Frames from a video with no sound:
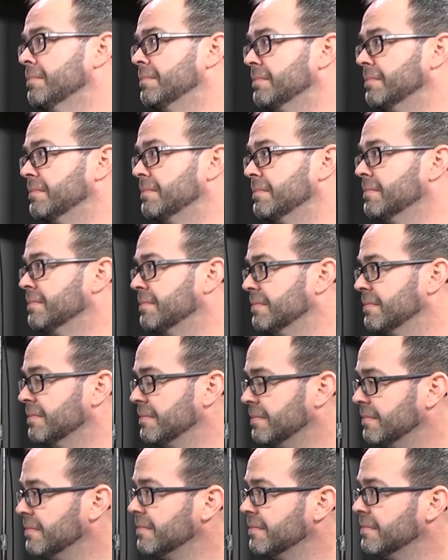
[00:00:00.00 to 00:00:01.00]

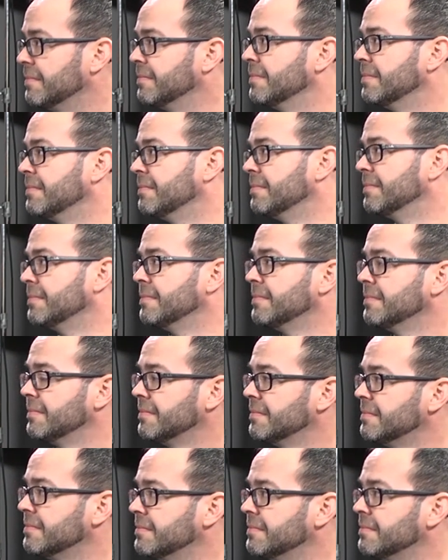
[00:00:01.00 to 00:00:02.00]

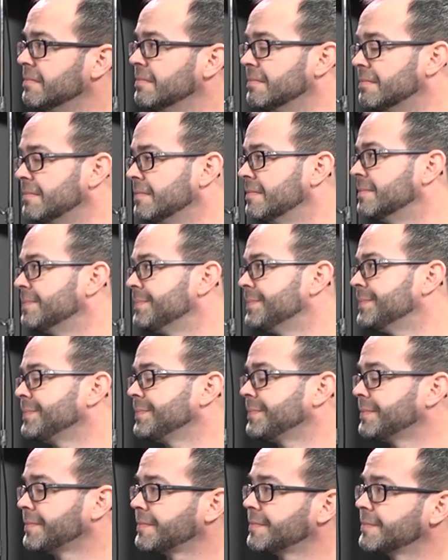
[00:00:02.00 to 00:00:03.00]

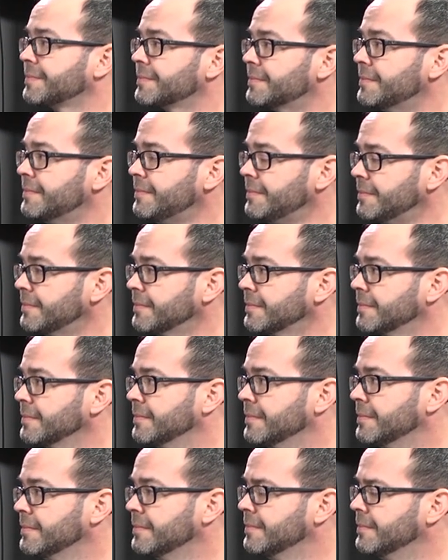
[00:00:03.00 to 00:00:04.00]

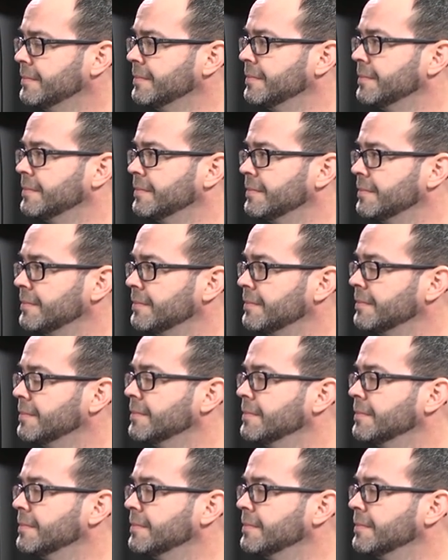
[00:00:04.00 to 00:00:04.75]
The person shown says nothing.